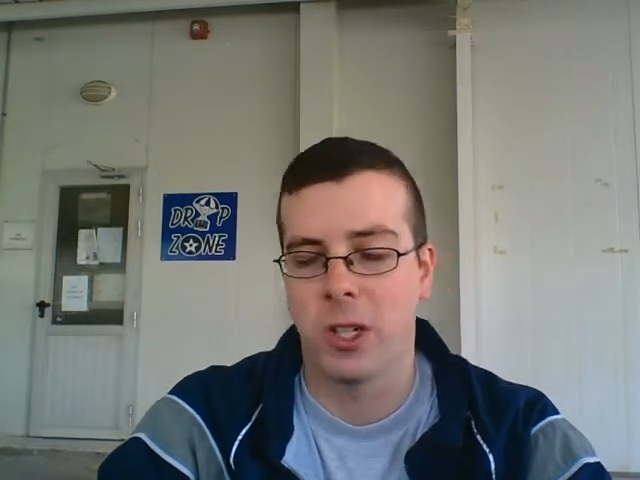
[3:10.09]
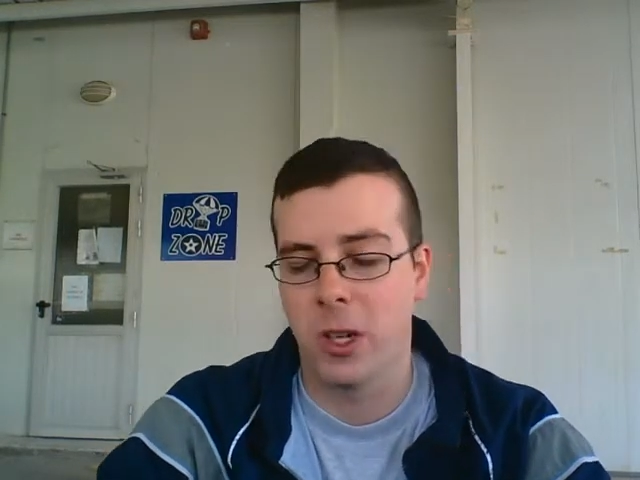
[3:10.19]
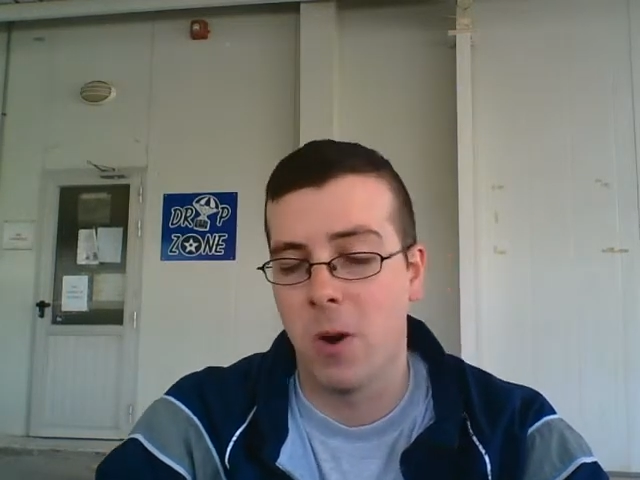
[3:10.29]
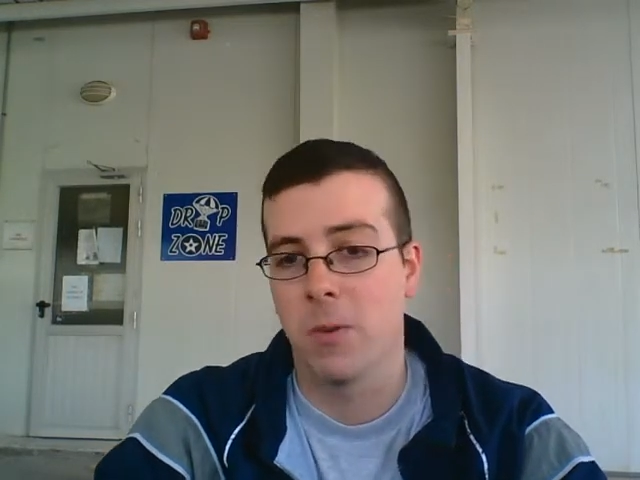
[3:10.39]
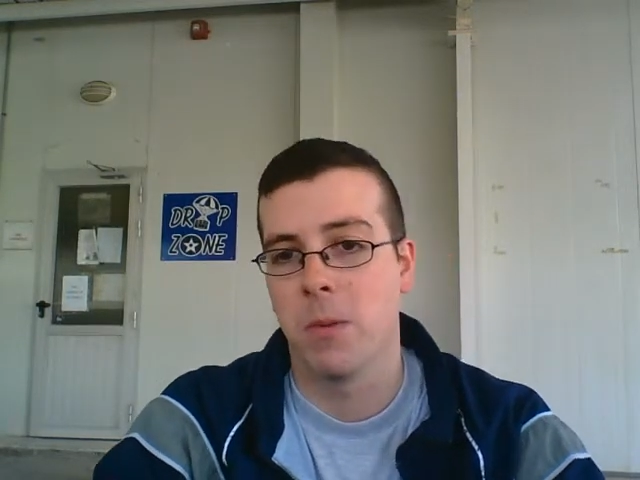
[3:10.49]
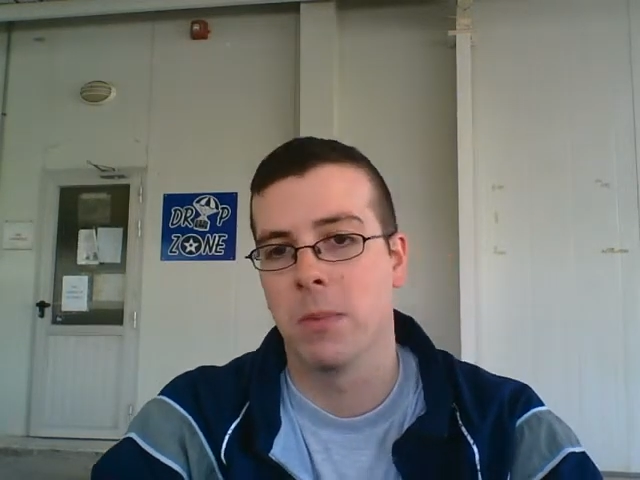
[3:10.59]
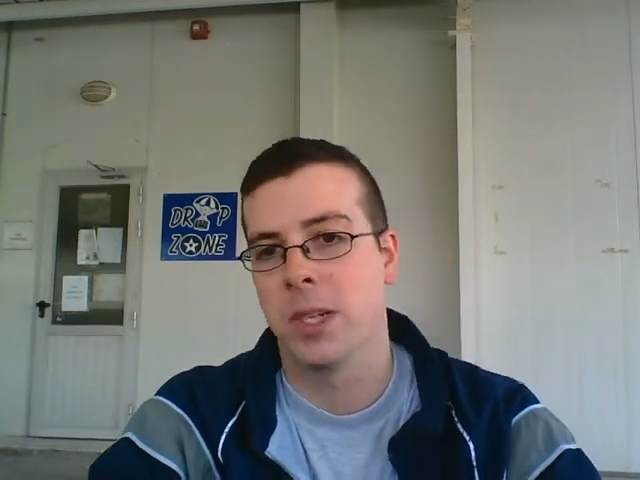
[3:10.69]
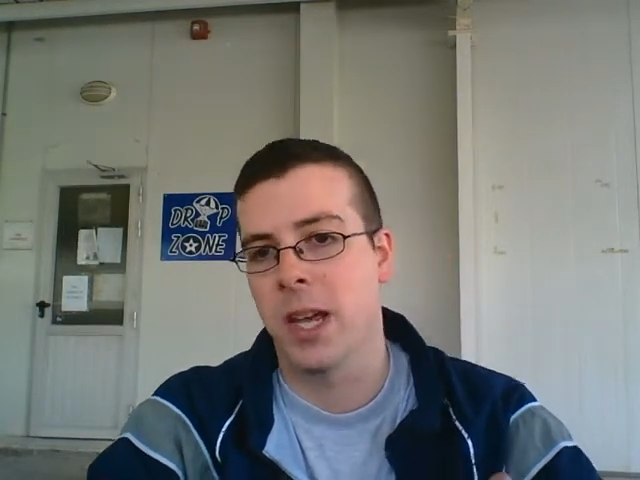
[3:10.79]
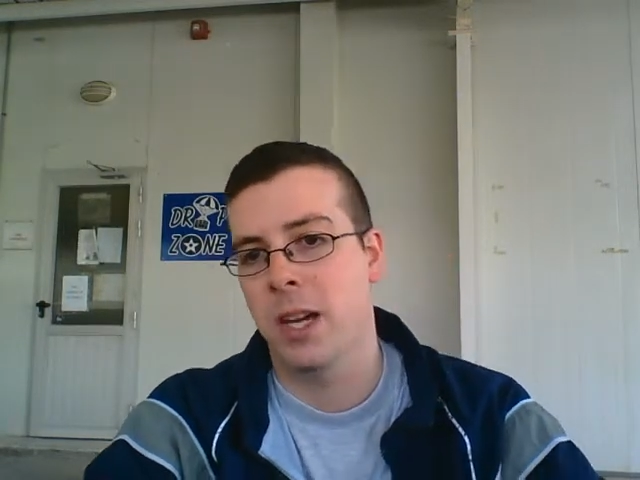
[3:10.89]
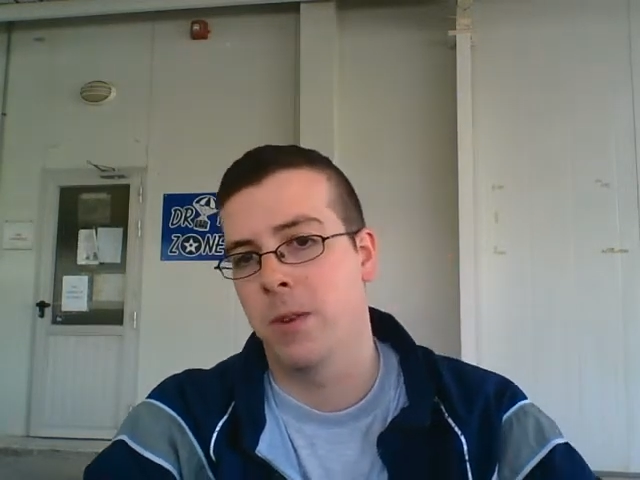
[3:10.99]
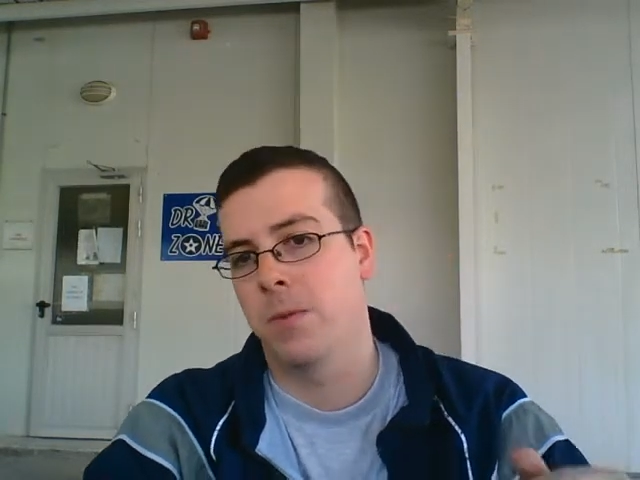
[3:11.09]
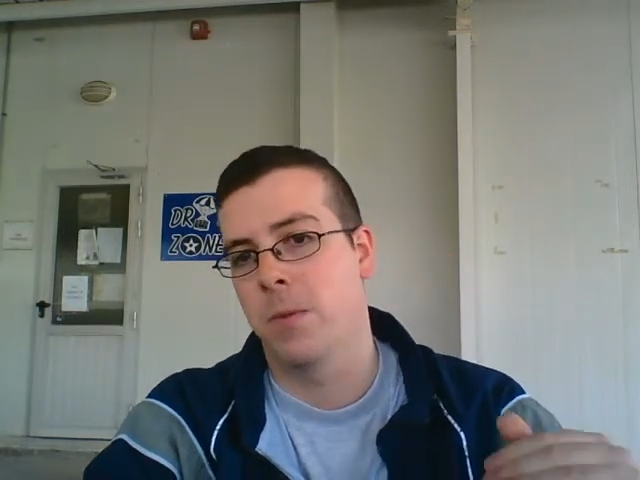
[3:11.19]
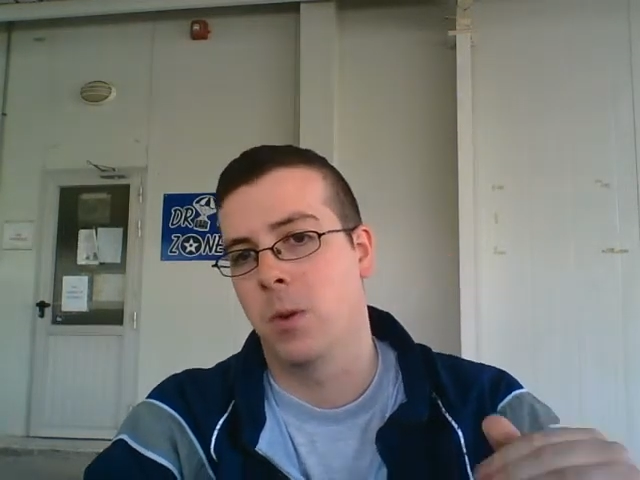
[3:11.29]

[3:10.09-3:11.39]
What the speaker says: go from dead to